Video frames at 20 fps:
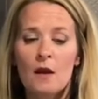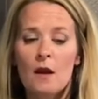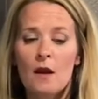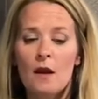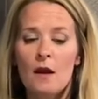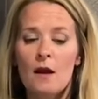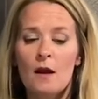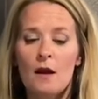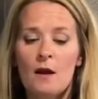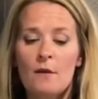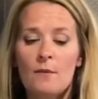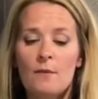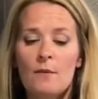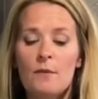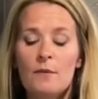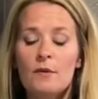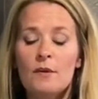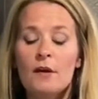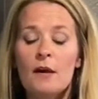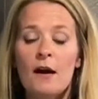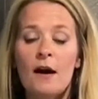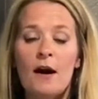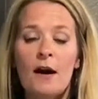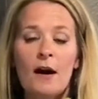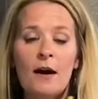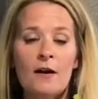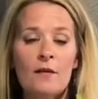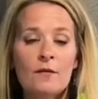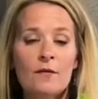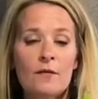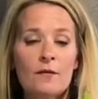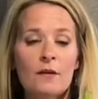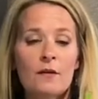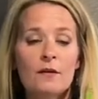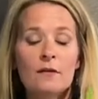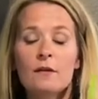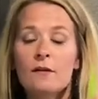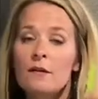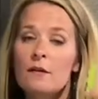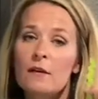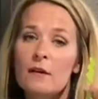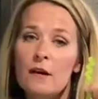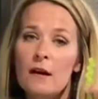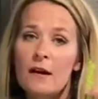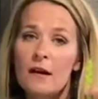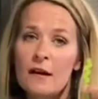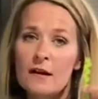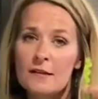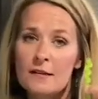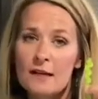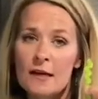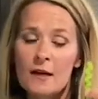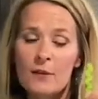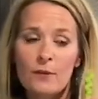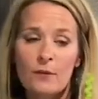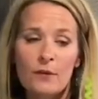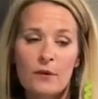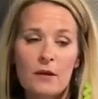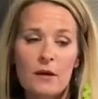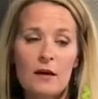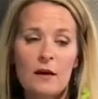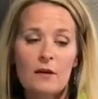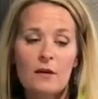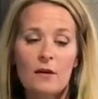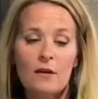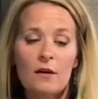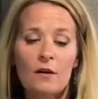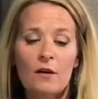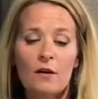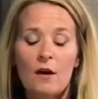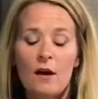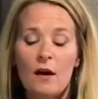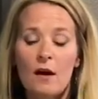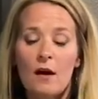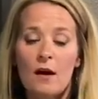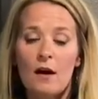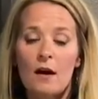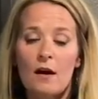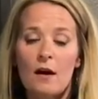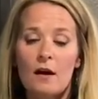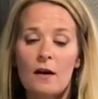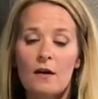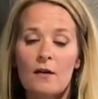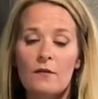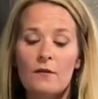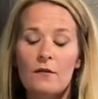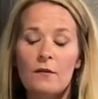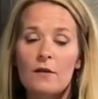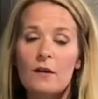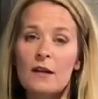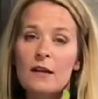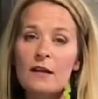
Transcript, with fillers: Um, you have an example here of an